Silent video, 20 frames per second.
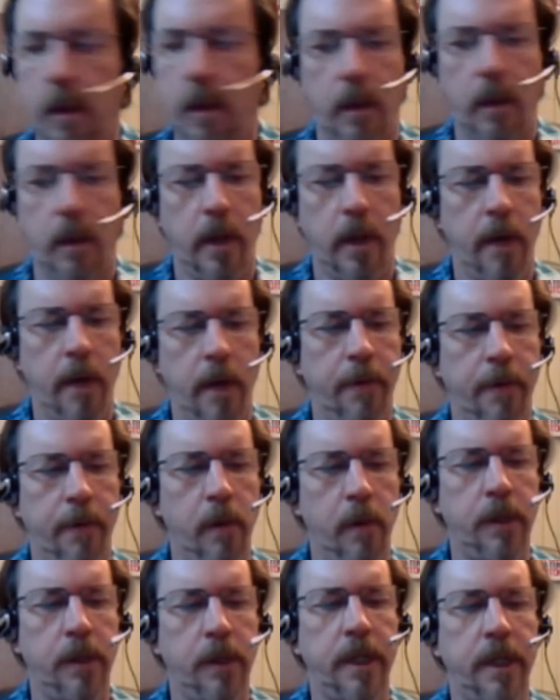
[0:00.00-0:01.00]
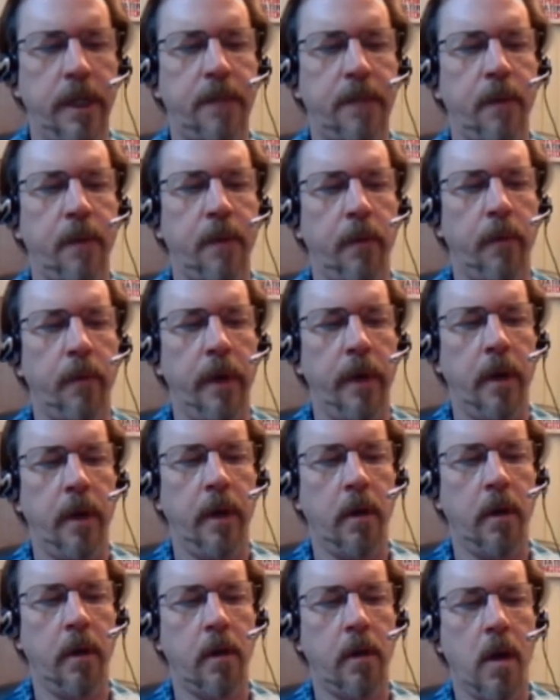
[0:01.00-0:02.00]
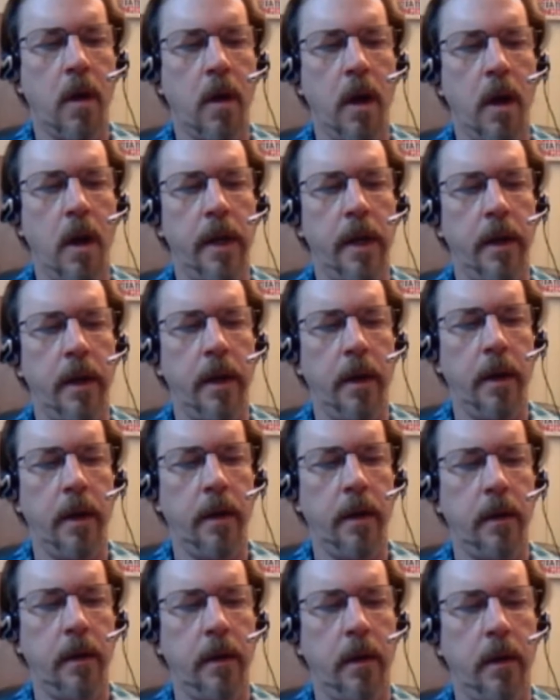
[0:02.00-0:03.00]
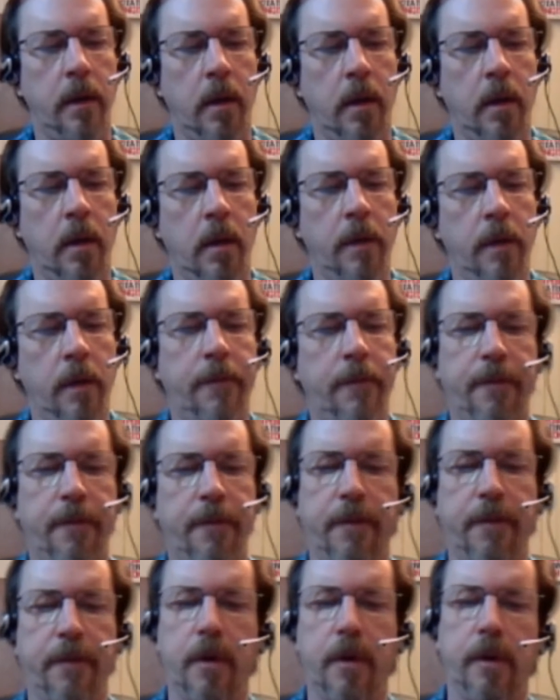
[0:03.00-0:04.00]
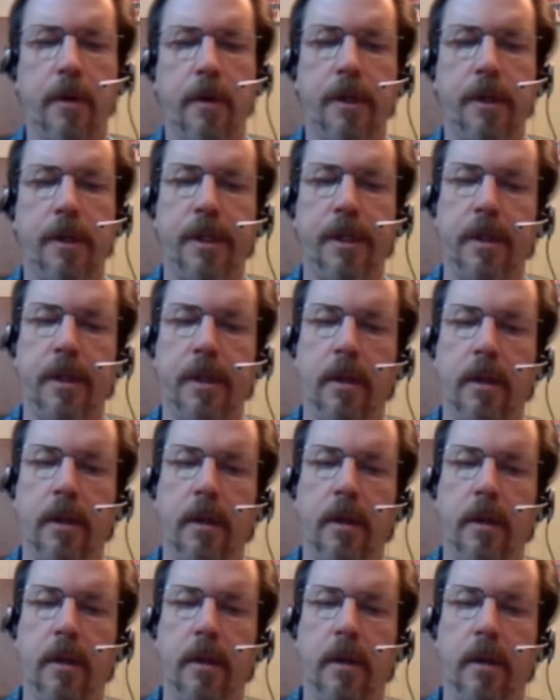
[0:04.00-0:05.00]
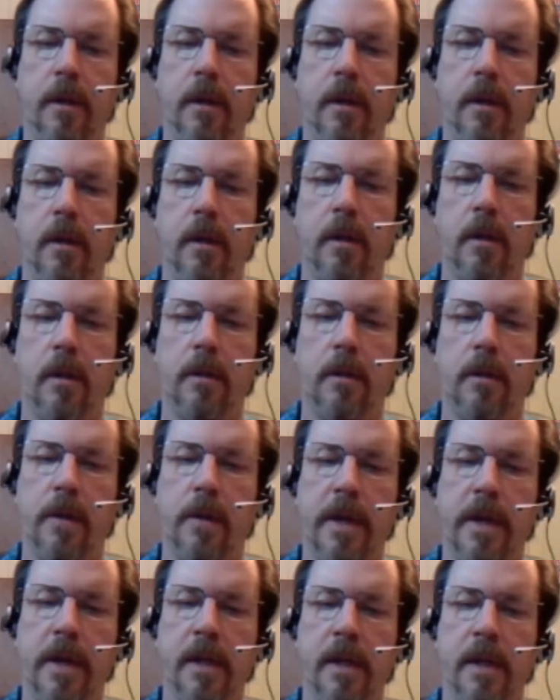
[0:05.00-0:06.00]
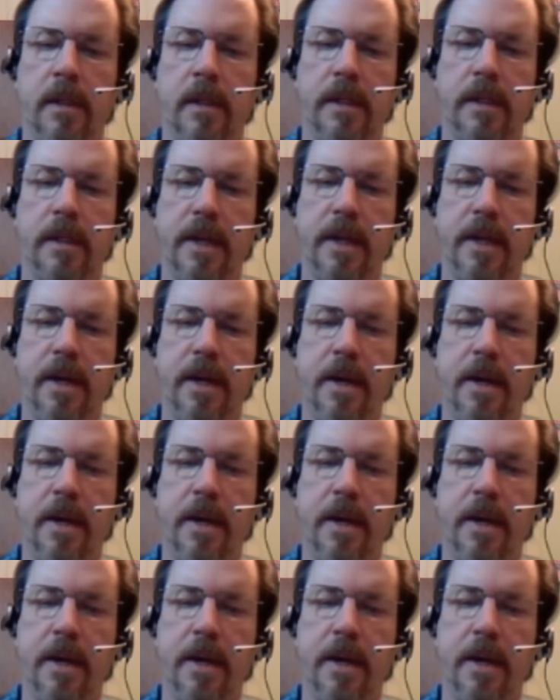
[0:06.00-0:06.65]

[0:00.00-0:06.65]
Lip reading: airflow adjustment ring, I'll call it, on first so I can see